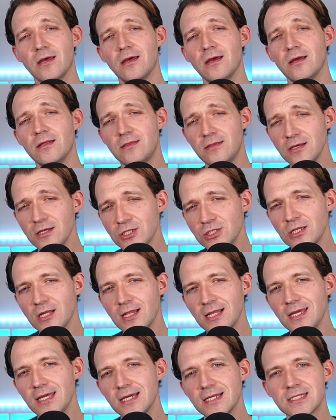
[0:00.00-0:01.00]

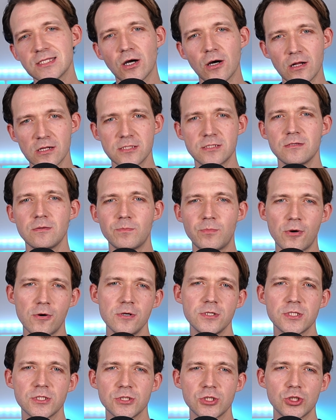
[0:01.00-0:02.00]
Additionally, it's also
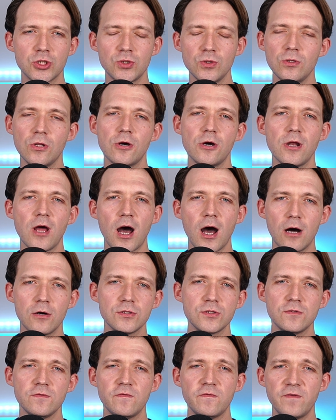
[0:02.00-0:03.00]
important to learn how
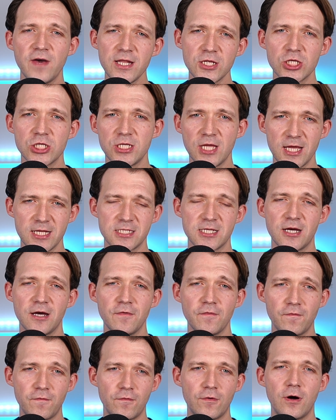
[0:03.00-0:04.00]
to fetch data
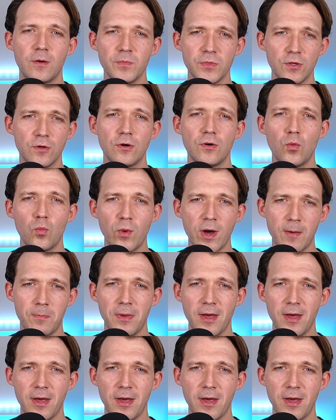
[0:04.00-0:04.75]
from your web